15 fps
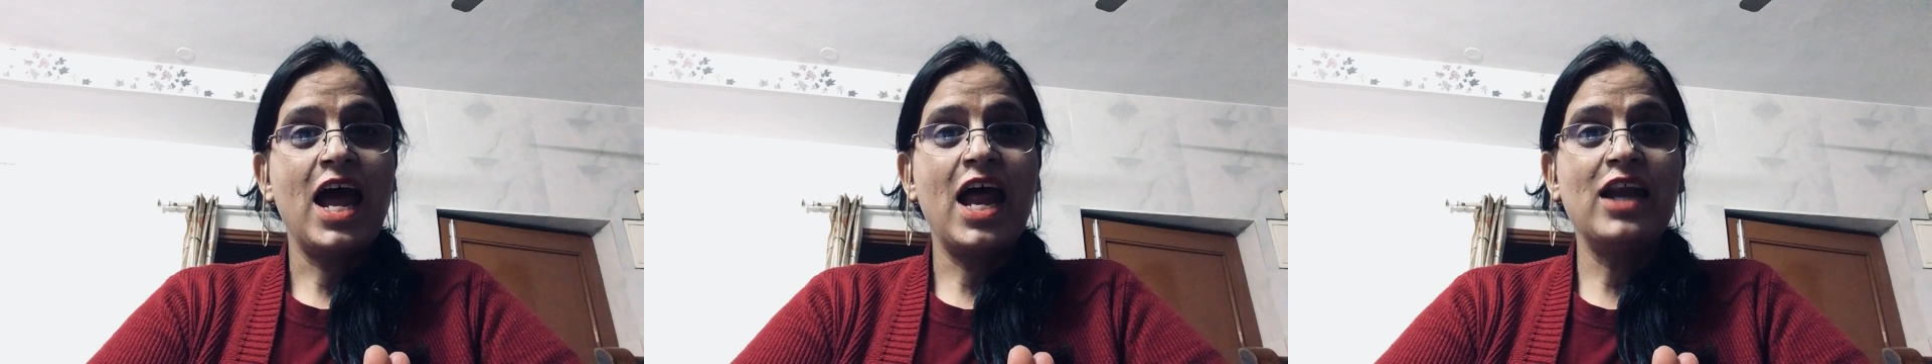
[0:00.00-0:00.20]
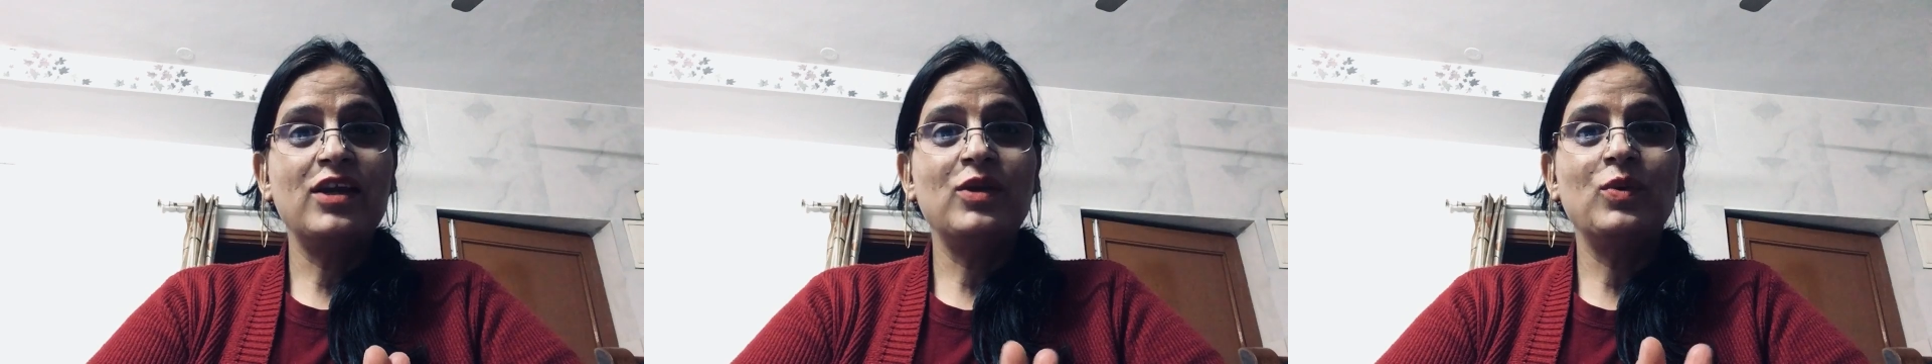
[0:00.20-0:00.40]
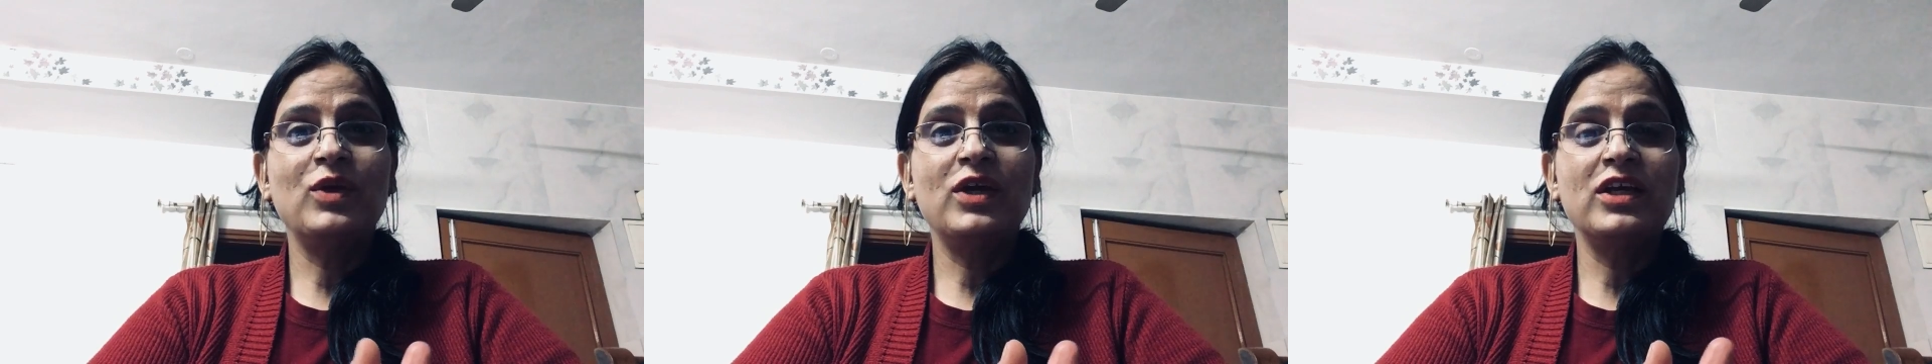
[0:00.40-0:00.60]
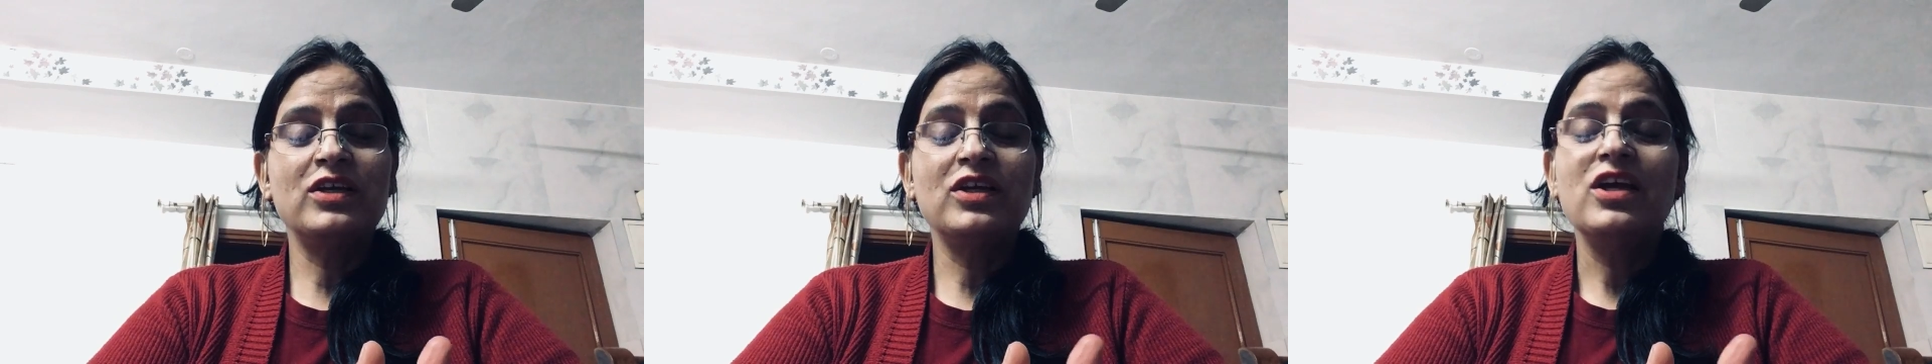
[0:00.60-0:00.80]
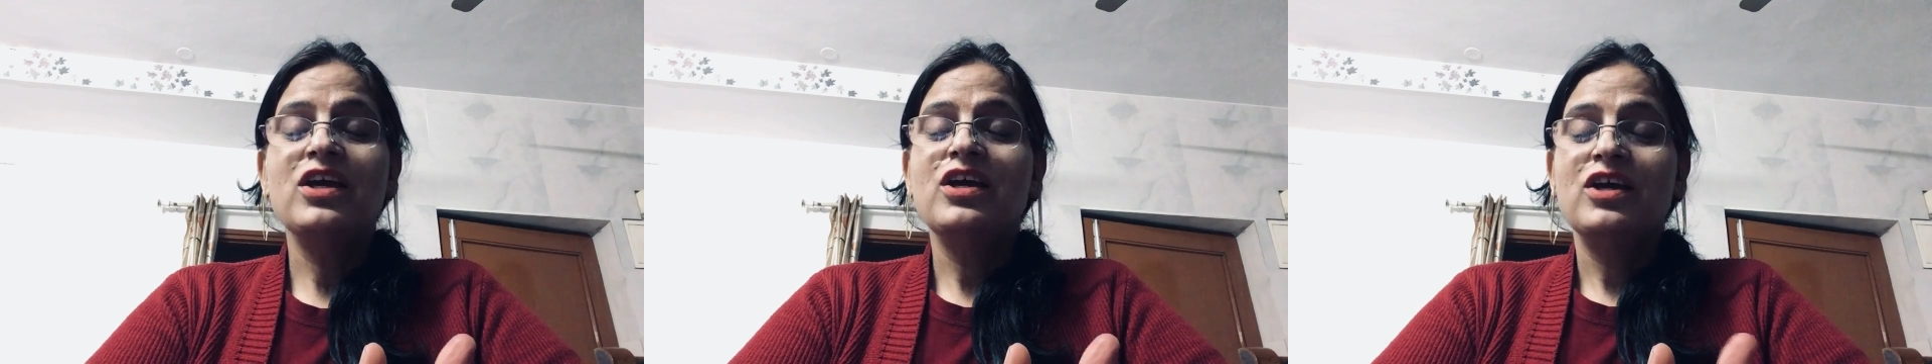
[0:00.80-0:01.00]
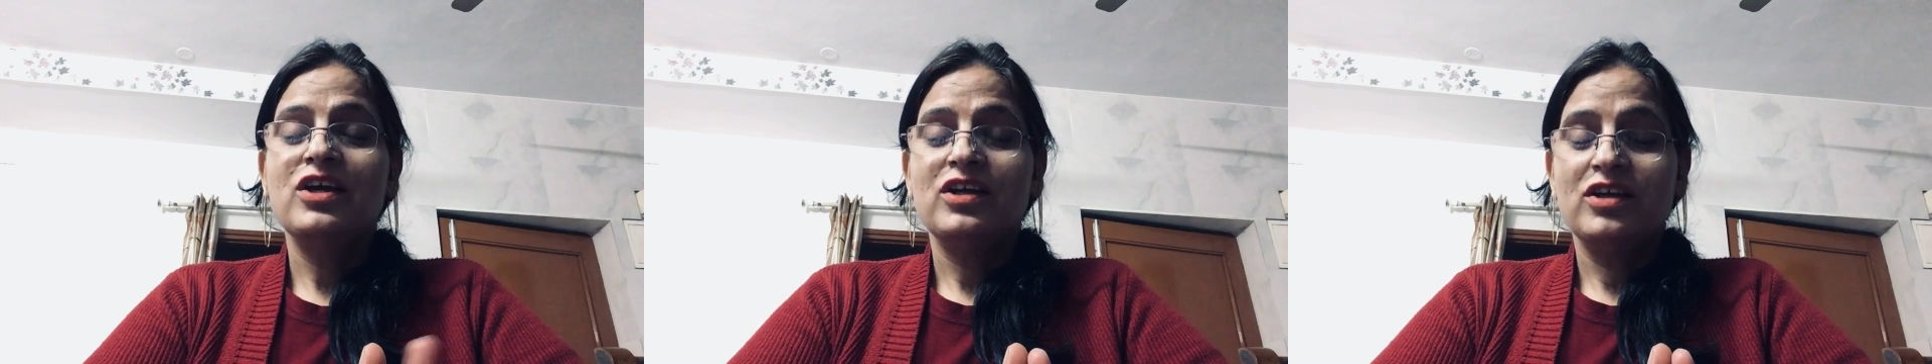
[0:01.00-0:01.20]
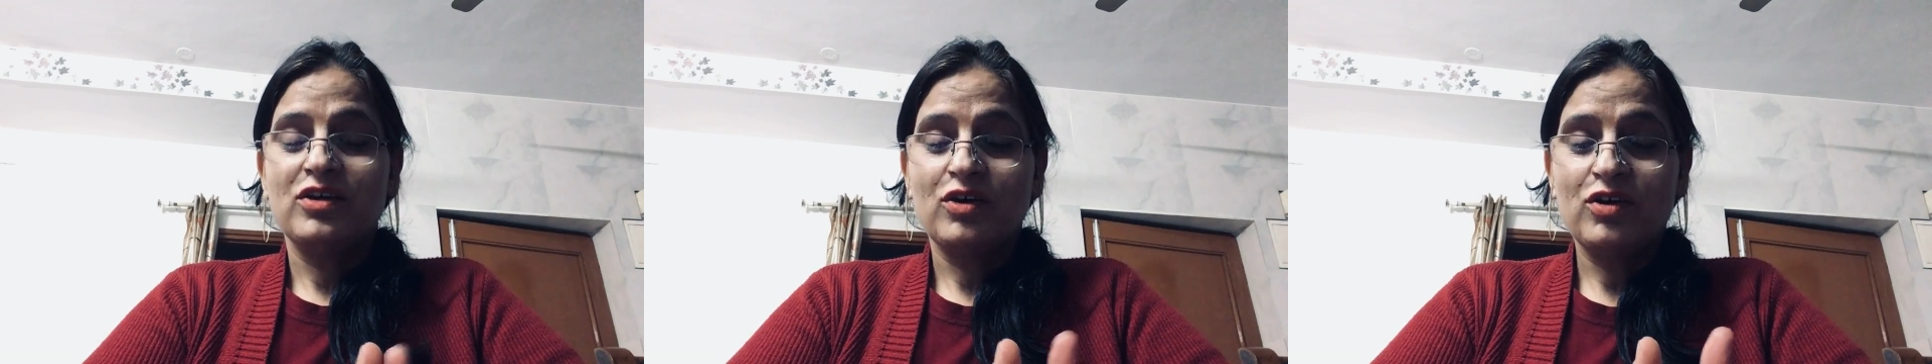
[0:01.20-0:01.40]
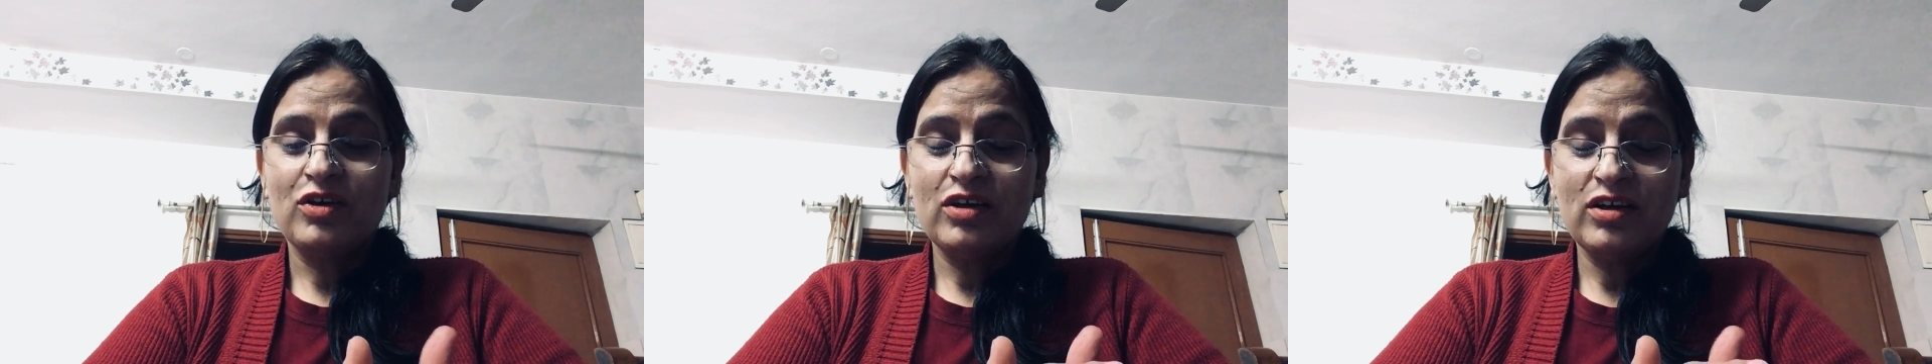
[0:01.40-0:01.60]
And
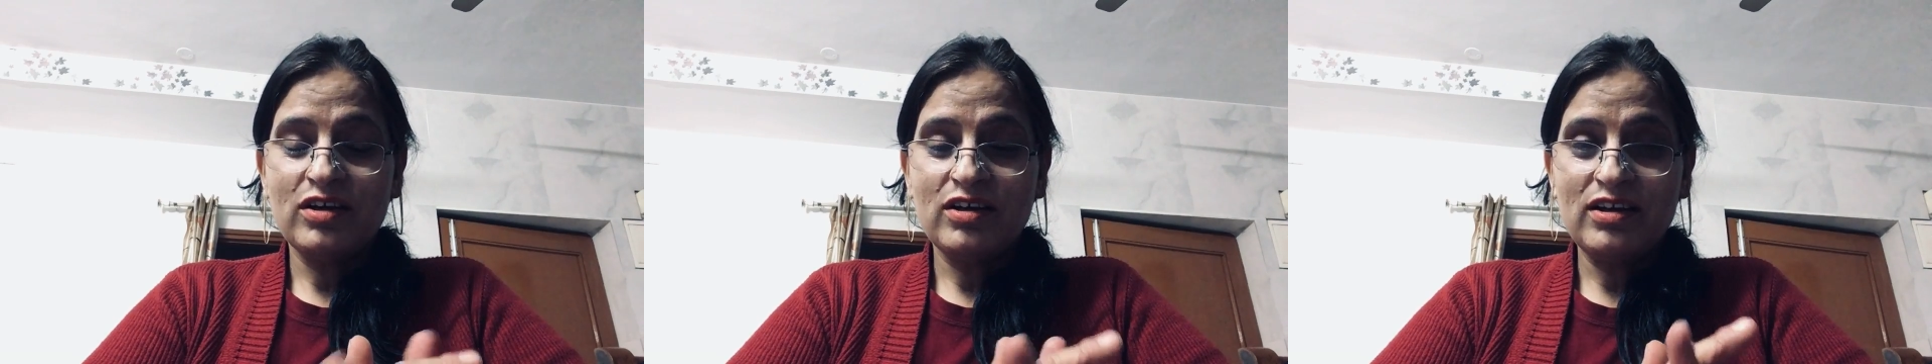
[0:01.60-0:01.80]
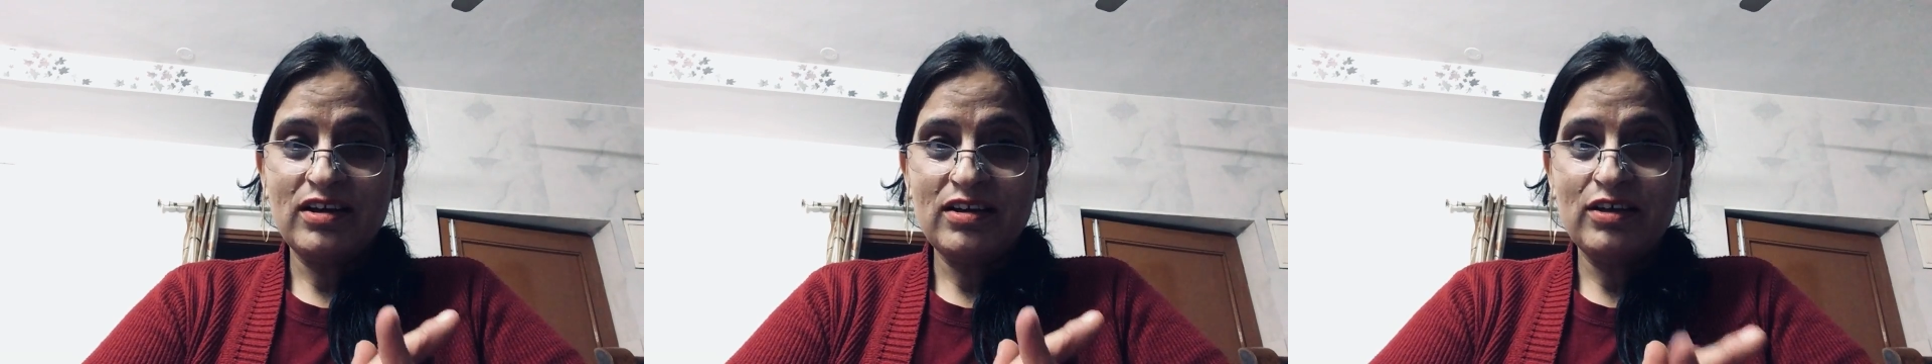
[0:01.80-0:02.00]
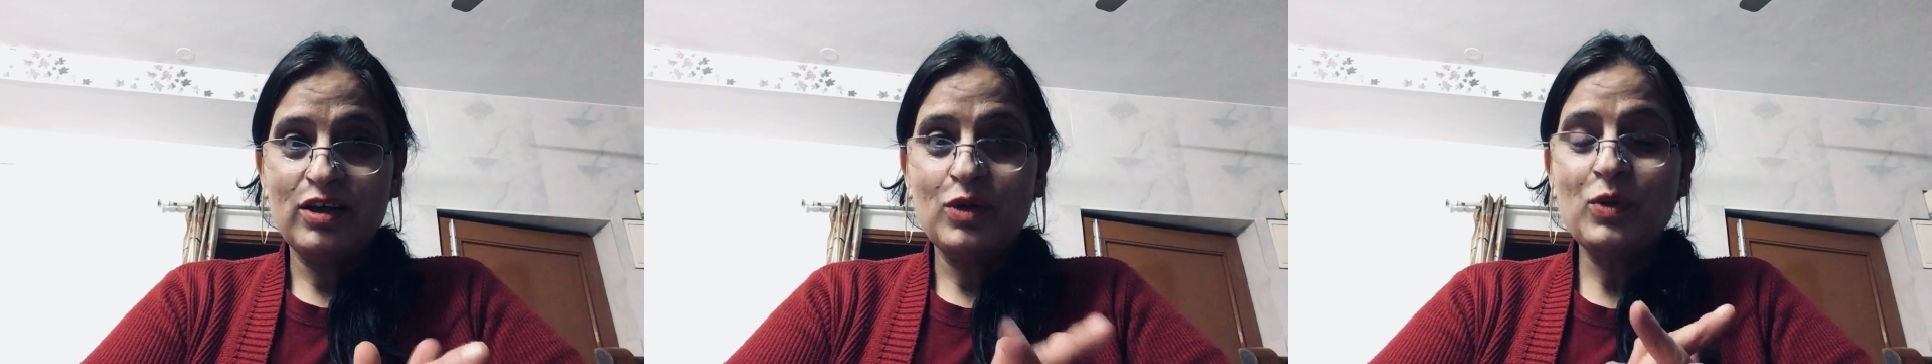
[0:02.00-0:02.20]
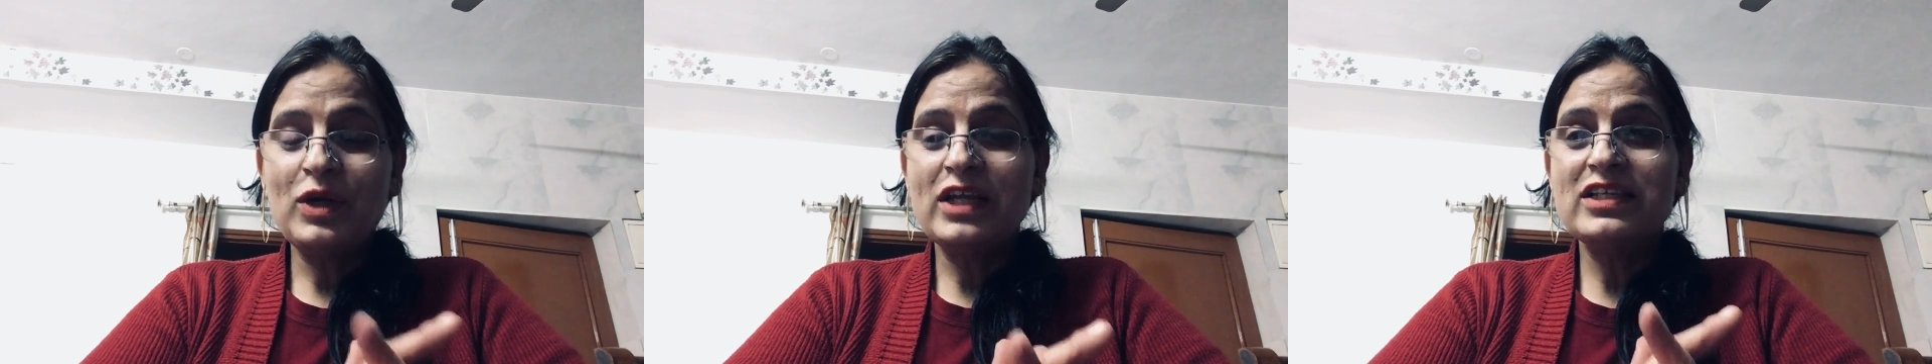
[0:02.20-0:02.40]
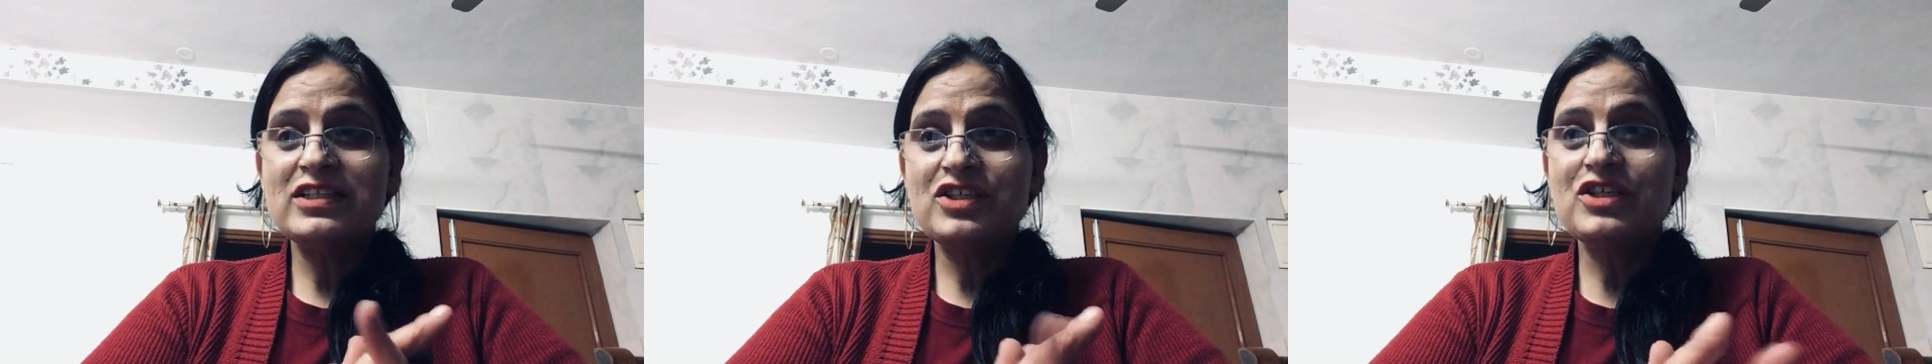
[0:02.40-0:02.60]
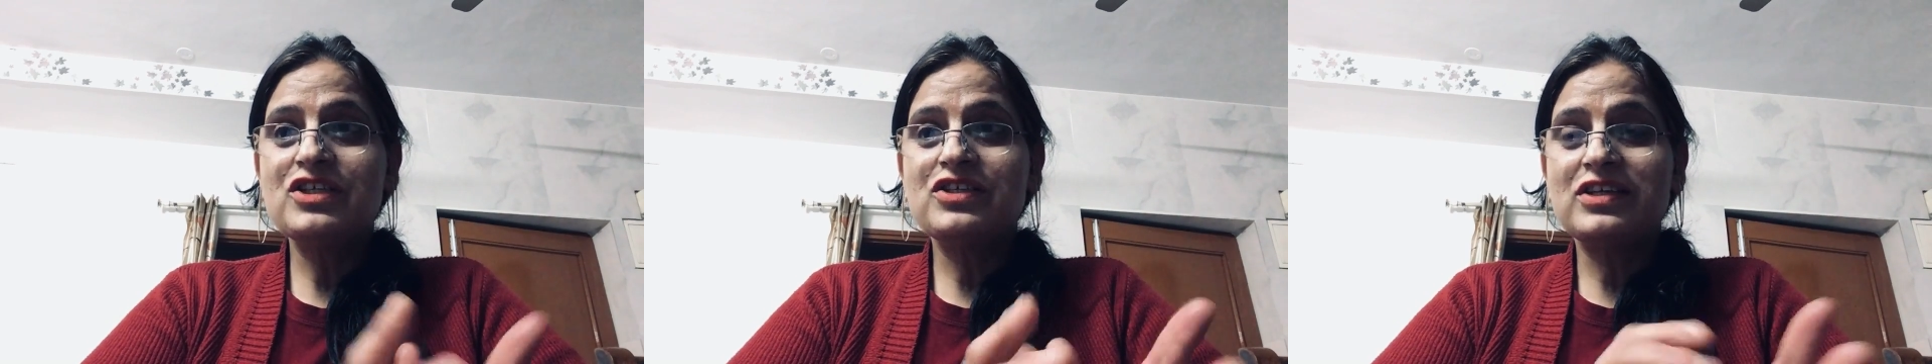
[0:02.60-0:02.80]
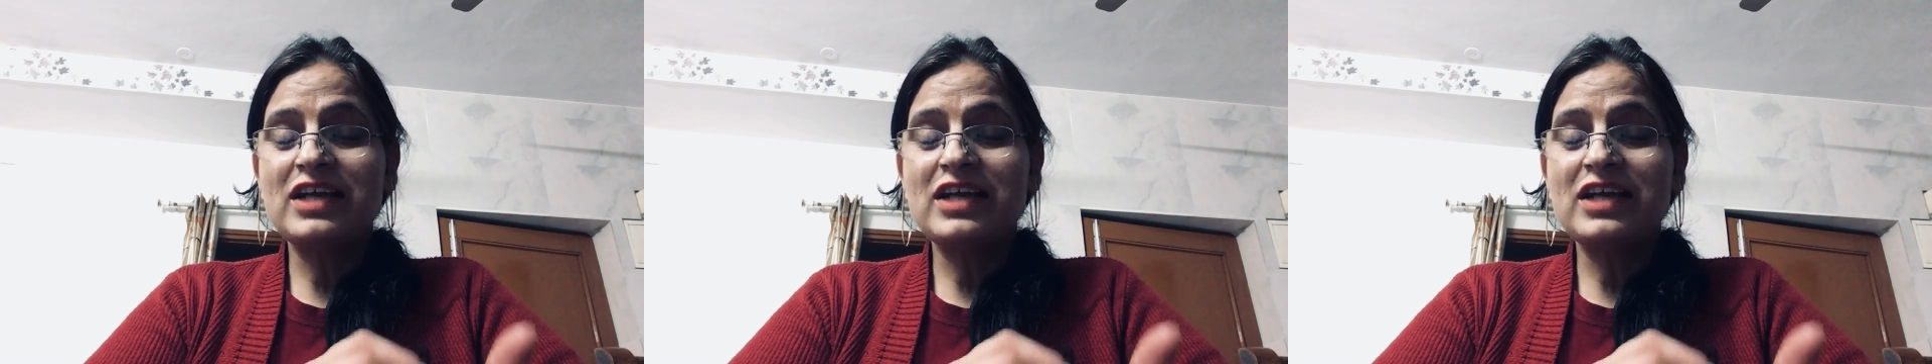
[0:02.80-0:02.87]
you can just